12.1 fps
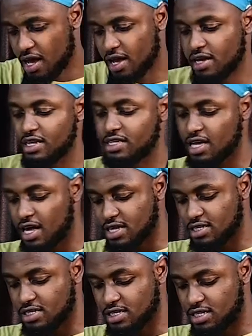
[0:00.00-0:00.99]
and it
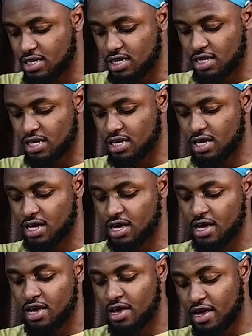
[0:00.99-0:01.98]
has
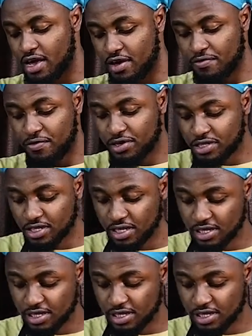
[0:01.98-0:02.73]
everything.